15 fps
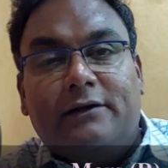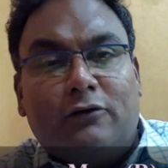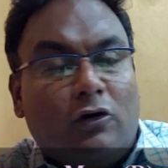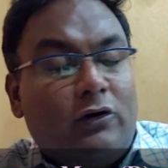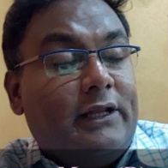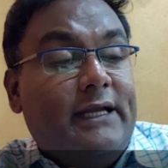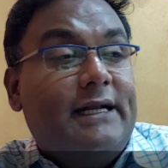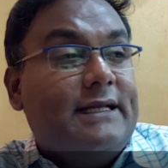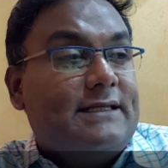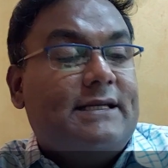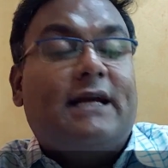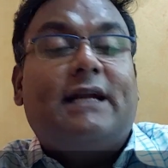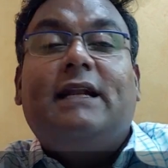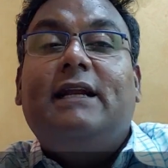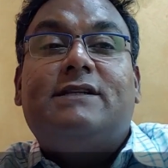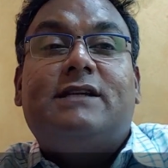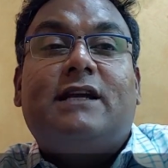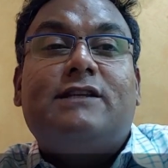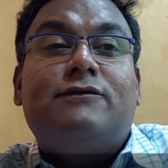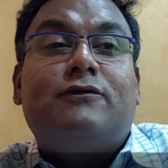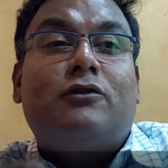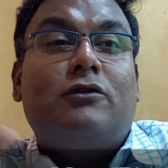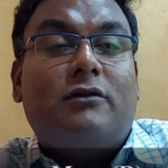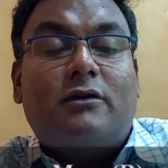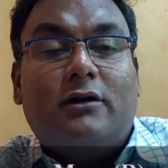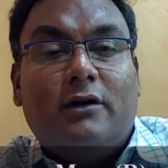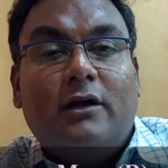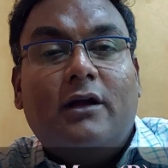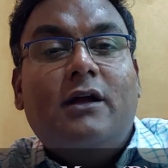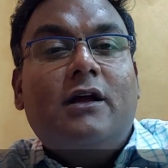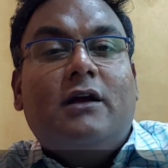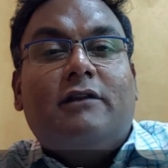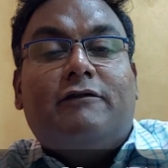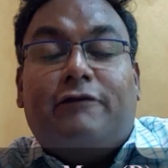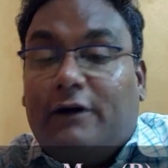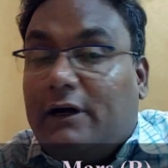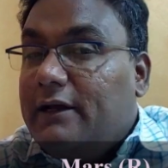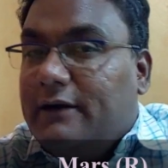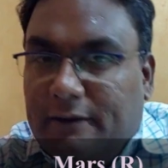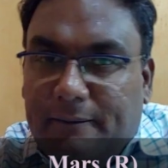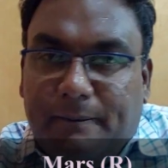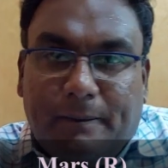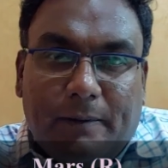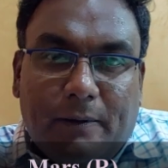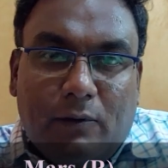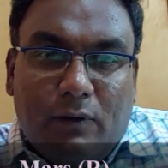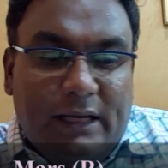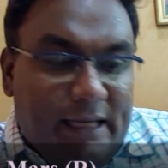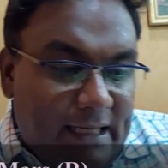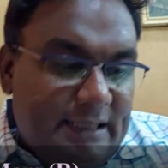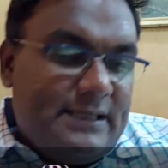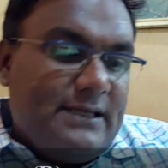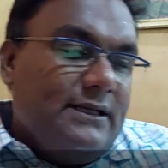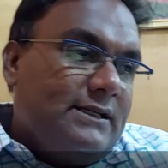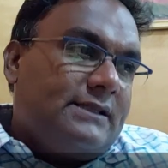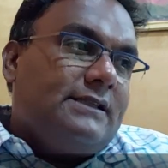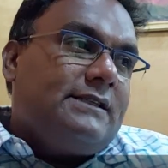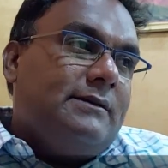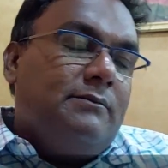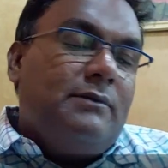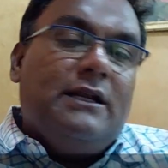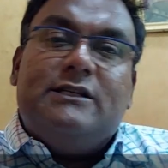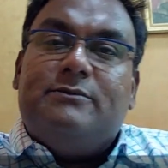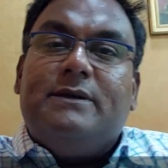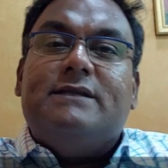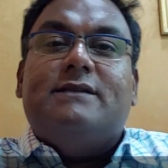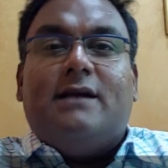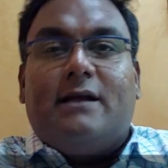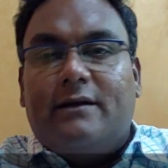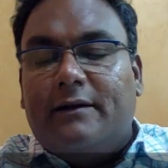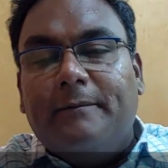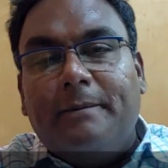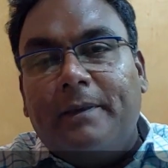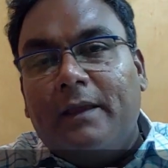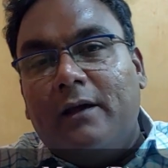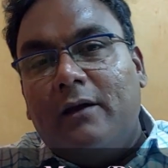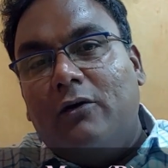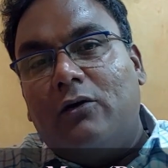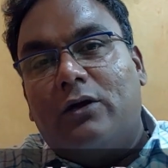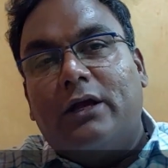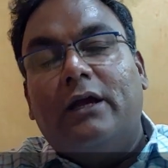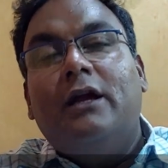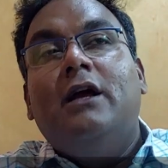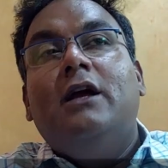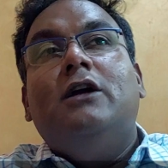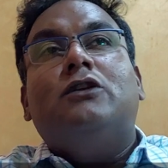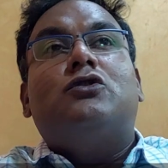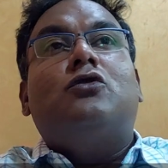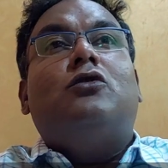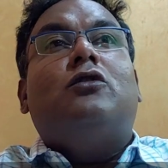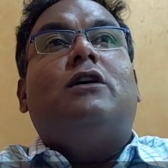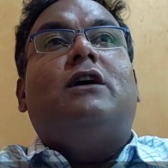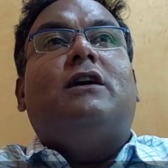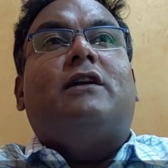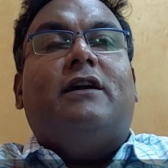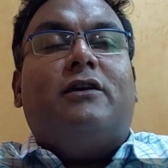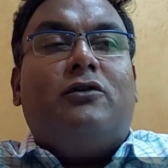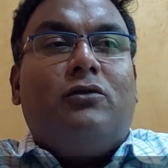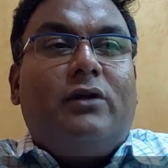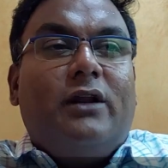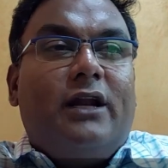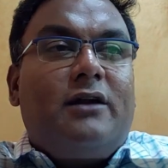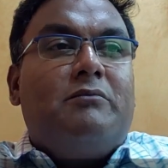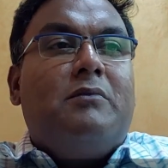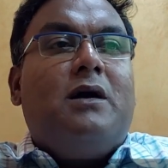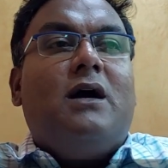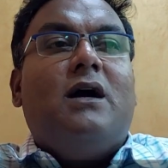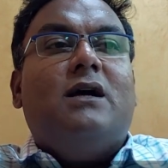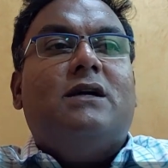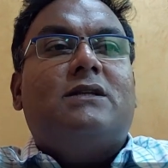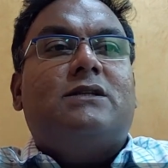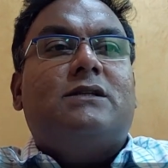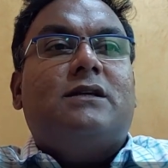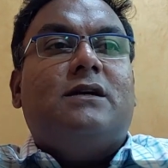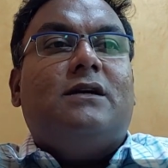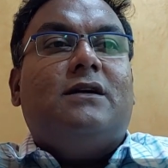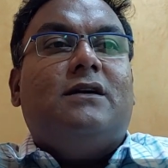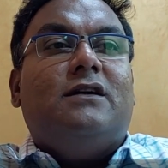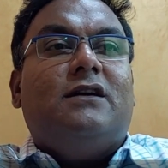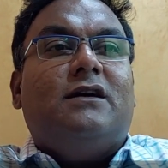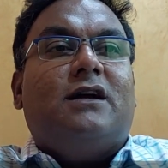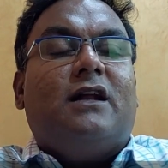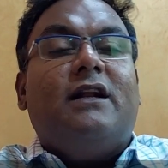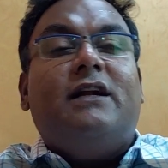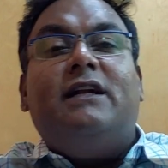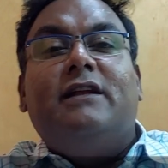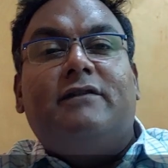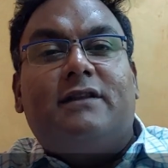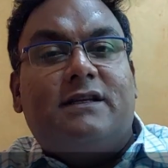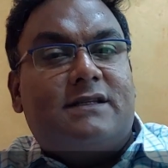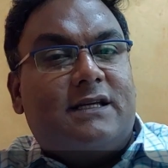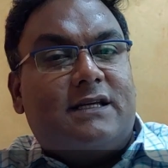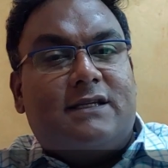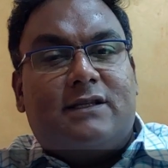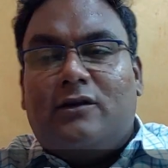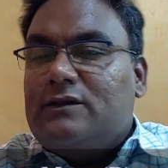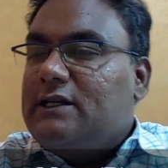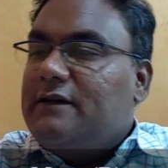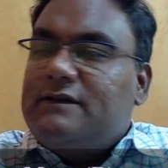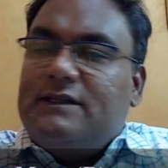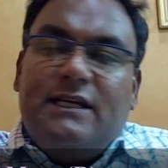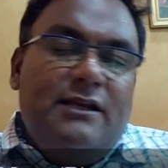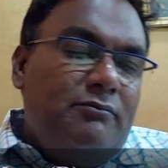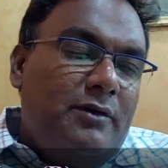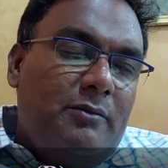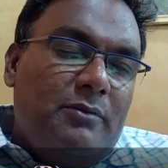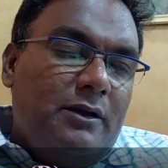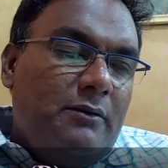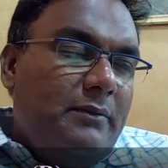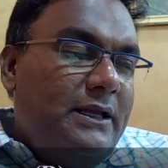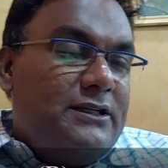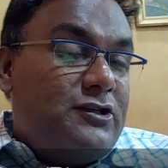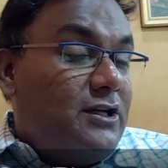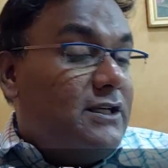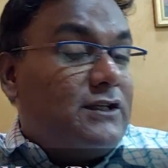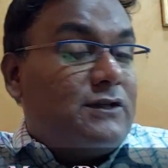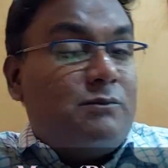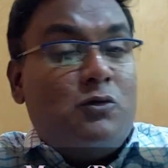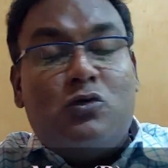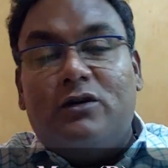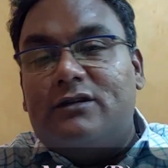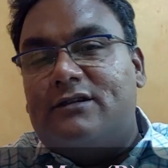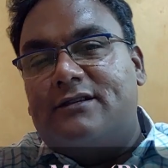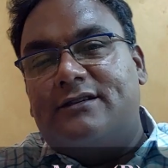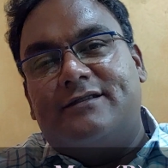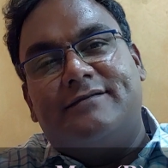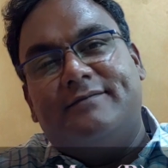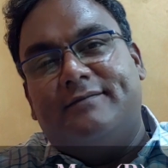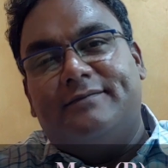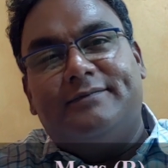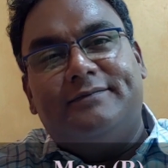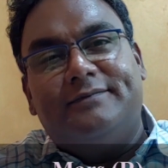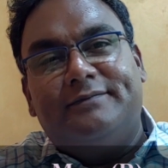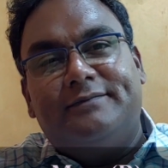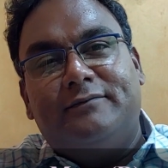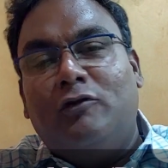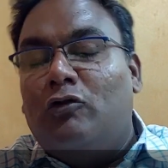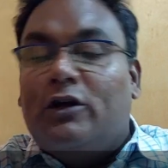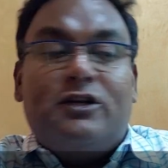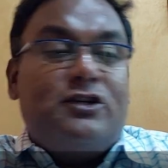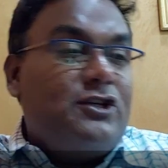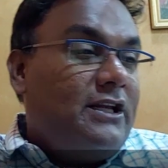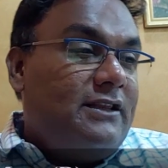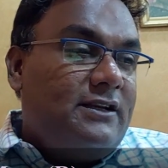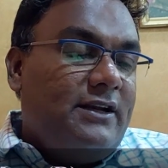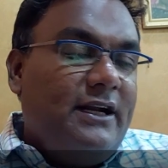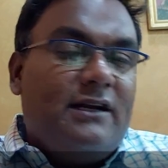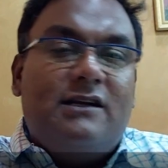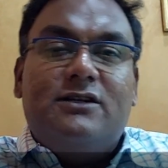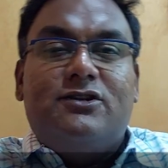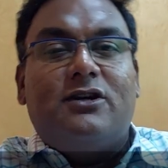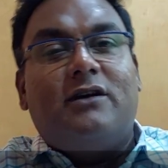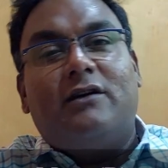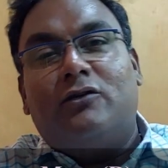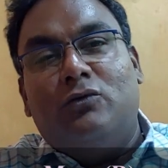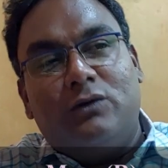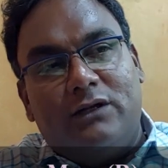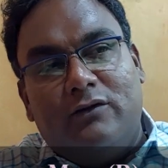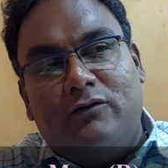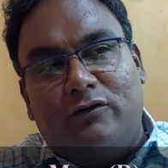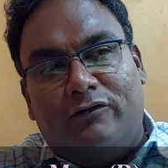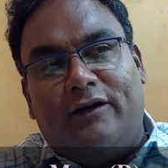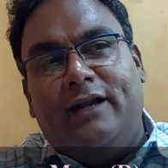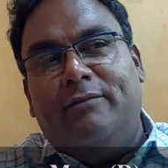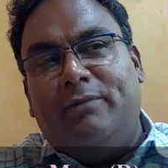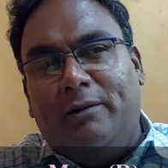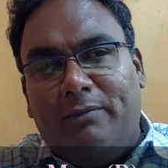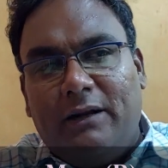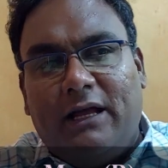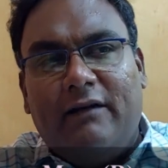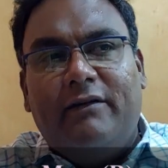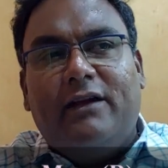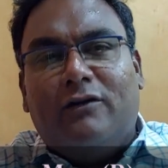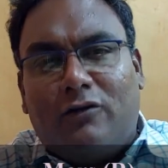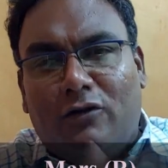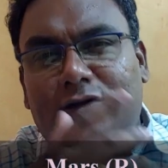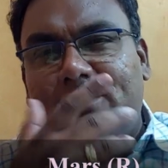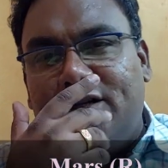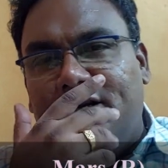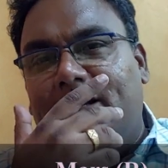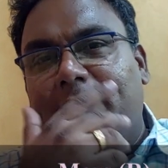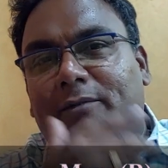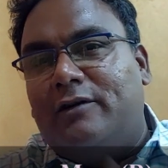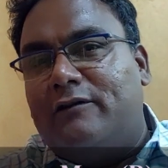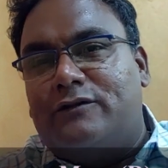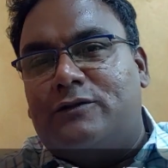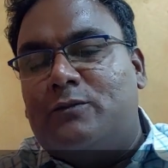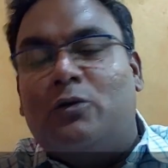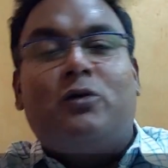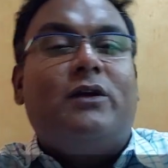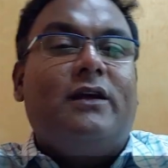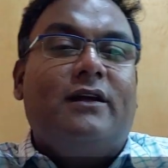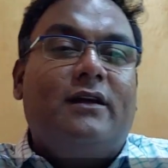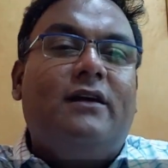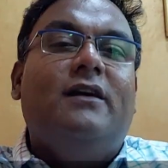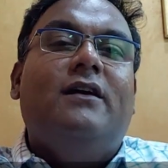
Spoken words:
not heat exactly, it stands for fire. Okay, heat is symbolized by sun. Okay, so a retrograde Mars connecting with the sixth house, I've seen people being chain smokers. You can check the natal chart. You will find people having a constant habit of smoking.